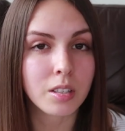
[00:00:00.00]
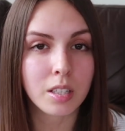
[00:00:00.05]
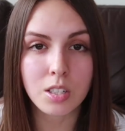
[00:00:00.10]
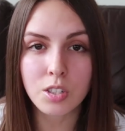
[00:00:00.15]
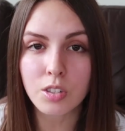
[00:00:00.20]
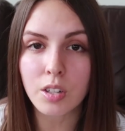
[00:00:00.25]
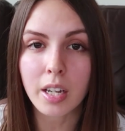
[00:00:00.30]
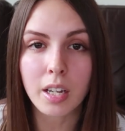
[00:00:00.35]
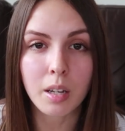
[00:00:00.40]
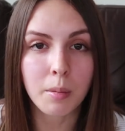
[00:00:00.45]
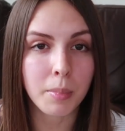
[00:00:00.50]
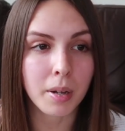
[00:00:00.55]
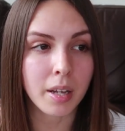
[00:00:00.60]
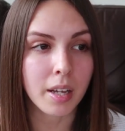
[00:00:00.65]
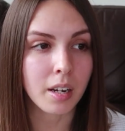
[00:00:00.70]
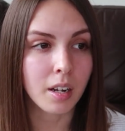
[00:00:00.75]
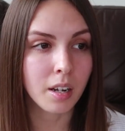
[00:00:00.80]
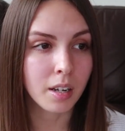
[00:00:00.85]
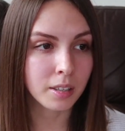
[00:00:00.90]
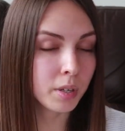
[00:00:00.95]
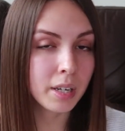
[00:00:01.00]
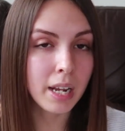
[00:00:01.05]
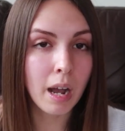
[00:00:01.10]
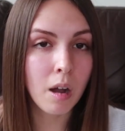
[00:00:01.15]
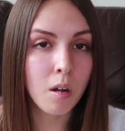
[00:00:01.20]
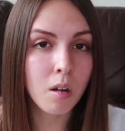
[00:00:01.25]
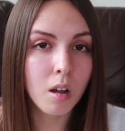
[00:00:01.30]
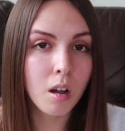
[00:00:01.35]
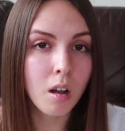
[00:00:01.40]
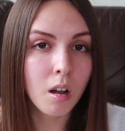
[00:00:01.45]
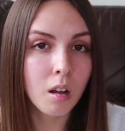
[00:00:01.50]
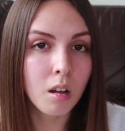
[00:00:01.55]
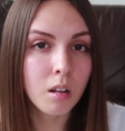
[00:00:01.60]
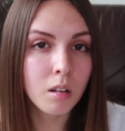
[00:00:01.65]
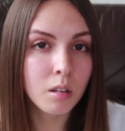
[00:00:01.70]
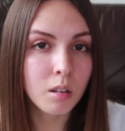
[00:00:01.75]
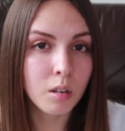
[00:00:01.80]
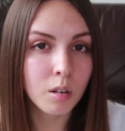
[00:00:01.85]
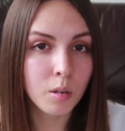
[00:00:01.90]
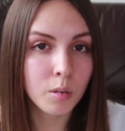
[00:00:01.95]
and they drink, but when
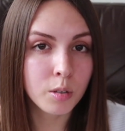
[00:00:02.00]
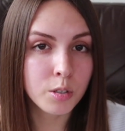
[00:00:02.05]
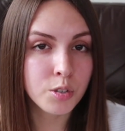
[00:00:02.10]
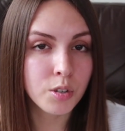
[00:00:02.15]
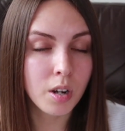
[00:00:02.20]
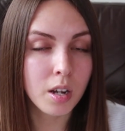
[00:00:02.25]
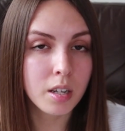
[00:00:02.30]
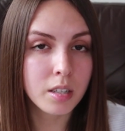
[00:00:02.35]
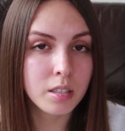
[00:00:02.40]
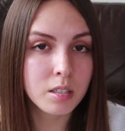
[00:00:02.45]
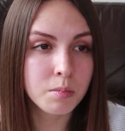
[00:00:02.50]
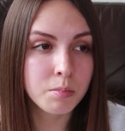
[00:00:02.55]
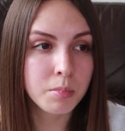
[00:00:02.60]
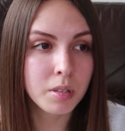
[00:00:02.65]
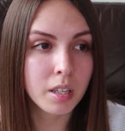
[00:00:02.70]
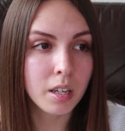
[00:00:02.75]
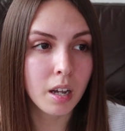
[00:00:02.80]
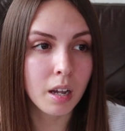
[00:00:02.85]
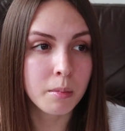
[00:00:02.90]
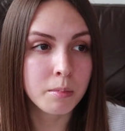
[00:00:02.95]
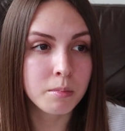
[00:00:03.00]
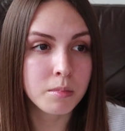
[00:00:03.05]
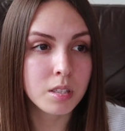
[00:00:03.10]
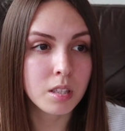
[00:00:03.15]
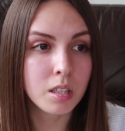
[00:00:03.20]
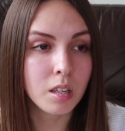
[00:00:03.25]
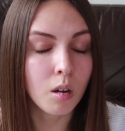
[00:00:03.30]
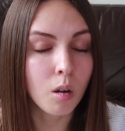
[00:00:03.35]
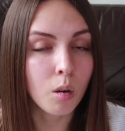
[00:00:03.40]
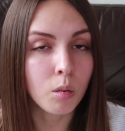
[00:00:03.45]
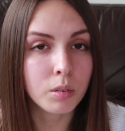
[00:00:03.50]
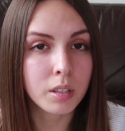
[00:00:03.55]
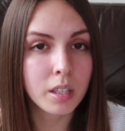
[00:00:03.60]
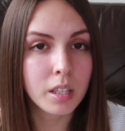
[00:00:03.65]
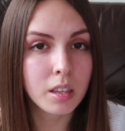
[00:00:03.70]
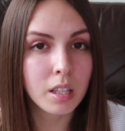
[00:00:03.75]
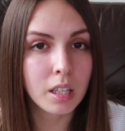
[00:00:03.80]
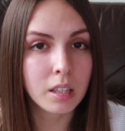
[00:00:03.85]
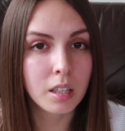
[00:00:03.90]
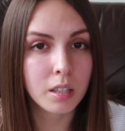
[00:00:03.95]
alcohol or drugs becomes the only
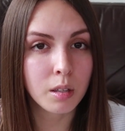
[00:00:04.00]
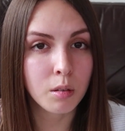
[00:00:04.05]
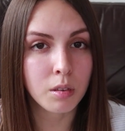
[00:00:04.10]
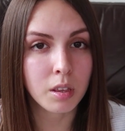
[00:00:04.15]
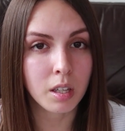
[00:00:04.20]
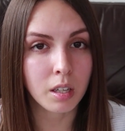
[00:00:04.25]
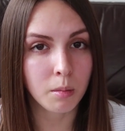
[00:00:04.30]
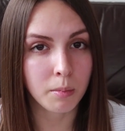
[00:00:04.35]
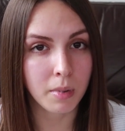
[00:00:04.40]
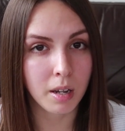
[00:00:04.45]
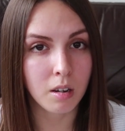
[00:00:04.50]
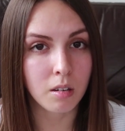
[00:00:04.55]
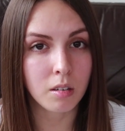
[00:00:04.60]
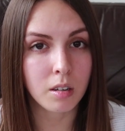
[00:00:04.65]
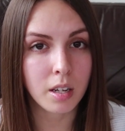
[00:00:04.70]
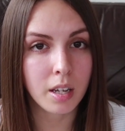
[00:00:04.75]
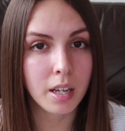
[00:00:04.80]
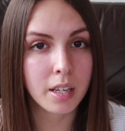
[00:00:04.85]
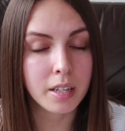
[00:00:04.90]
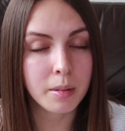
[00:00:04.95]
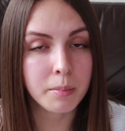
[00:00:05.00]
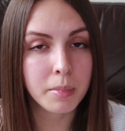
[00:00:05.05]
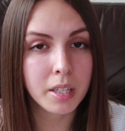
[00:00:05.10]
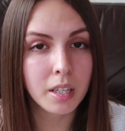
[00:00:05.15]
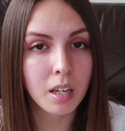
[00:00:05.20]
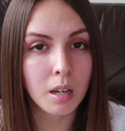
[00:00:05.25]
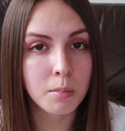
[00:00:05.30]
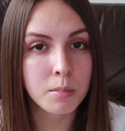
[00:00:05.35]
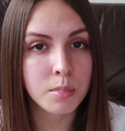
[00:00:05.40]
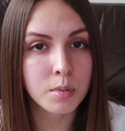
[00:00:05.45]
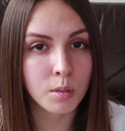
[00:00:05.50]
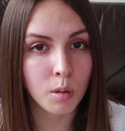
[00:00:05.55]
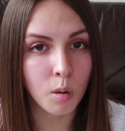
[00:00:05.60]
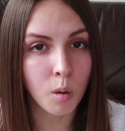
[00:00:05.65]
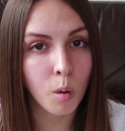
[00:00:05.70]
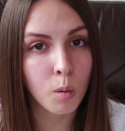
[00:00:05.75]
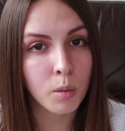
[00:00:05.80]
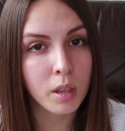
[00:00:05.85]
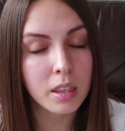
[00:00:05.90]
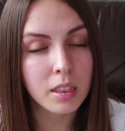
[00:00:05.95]
thing that you think about, and it becomes the
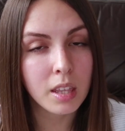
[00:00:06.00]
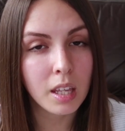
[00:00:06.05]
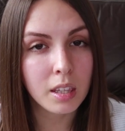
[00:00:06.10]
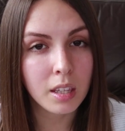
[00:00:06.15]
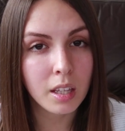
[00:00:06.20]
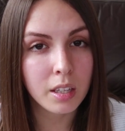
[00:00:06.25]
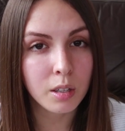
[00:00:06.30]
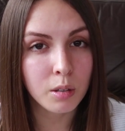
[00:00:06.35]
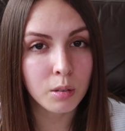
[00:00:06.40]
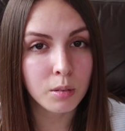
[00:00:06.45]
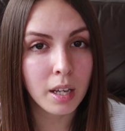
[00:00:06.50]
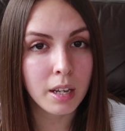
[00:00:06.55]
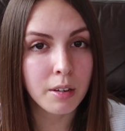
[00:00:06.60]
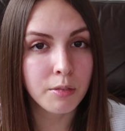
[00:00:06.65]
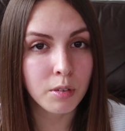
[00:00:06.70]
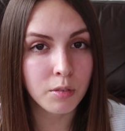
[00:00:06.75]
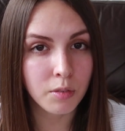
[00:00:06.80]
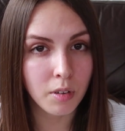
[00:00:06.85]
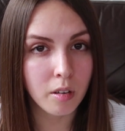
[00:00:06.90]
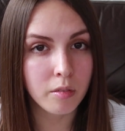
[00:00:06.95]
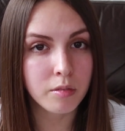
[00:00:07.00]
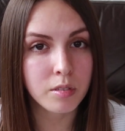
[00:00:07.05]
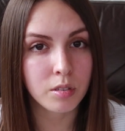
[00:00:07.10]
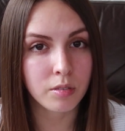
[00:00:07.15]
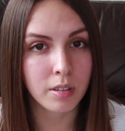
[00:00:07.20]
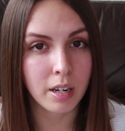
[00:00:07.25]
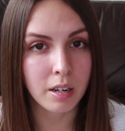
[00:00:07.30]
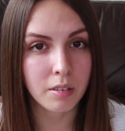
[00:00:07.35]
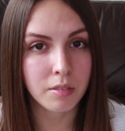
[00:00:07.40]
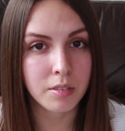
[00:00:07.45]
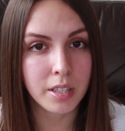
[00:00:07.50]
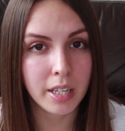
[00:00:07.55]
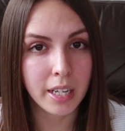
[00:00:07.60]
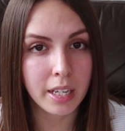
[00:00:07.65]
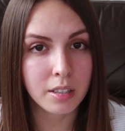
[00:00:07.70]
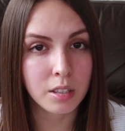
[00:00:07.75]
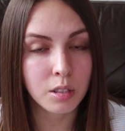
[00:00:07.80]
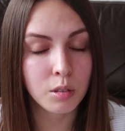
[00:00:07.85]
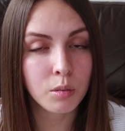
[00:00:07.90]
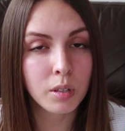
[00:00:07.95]
only thing that your life revolves around,
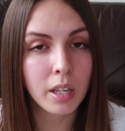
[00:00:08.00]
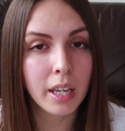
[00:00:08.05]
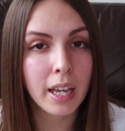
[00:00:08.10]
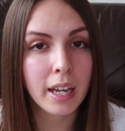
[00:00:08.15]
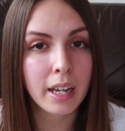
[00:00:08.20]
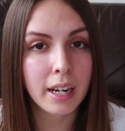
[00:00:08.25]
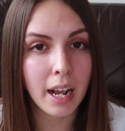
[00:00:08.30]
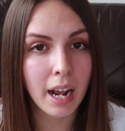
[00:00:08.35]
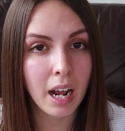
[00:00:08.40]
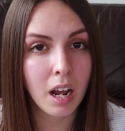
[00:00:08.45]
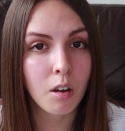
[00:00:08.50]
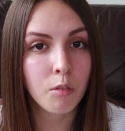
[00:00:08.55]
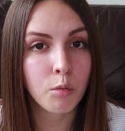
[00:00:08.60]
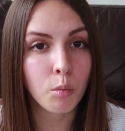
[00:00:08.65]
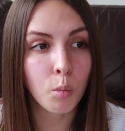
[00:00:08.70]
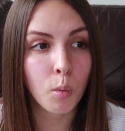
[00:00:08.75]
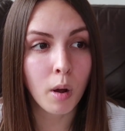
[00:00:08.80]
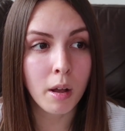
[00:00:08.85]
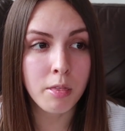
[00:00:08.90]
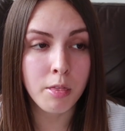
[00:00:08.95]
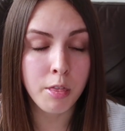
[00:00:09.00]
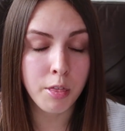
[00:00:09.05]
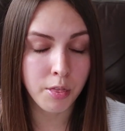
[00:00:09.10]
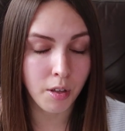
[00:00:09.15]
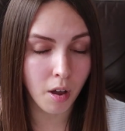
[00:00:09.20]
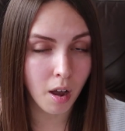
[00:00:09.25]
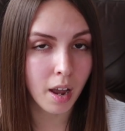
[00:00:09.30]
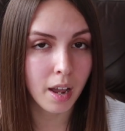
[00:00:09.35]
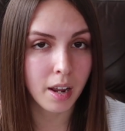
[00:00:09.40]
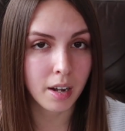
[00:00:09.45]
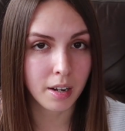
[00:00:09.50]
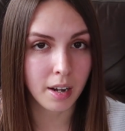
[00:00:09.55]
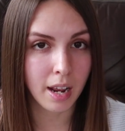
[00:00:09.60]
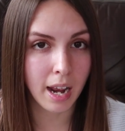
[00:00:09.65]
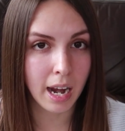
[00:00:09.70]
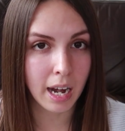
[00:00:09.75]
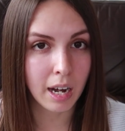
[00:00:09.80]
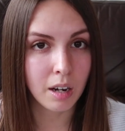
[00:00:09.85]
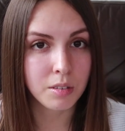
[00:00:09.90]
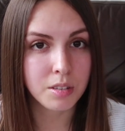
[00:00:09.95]
and you can't have one thought
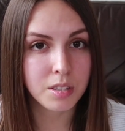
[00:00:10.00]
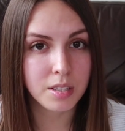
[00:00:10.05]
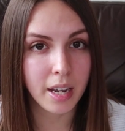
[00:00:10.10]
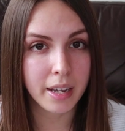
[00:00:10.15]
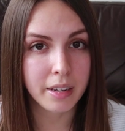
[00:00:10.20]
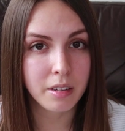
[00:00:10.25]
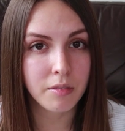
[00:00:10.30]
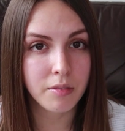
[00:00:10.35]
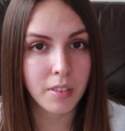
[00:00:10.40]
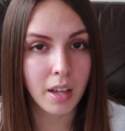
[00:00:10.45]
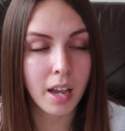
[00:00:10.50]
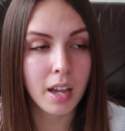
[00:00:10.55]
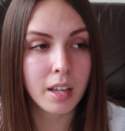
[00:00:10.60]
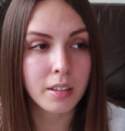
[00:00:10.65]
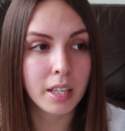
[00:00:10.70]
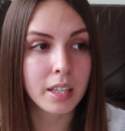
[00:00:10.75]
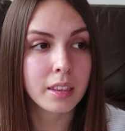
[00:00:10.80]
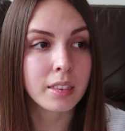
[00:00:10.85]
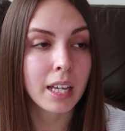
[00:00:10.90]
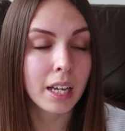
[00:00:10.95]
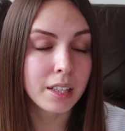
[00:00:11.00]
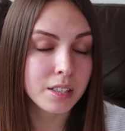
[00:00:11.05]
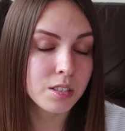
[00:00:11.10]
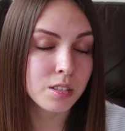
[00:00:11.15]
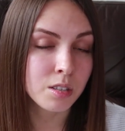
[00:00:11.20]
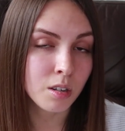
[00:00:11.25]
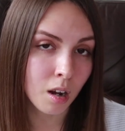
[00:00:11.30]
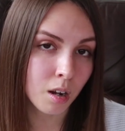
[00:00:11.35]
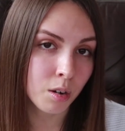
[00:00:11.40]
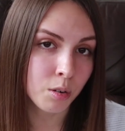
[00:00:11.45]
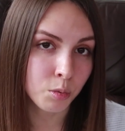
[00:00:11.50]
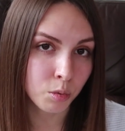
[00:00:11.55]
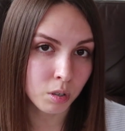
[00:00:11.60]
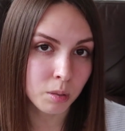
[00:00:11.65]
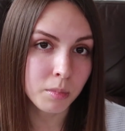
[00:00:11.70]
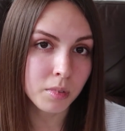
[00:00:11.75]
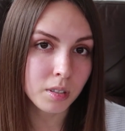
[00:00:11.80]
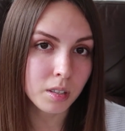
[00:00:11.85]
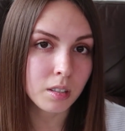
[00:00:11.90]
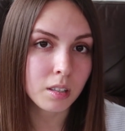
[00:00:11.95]
outside of that, like, that's not
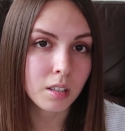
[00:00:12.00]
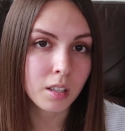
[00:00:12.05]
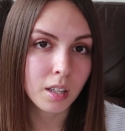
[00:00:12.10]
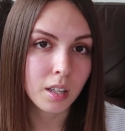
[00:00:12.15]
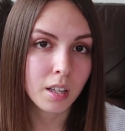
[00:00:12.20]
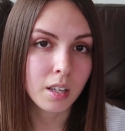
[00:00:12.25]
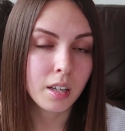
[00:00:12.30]
normal.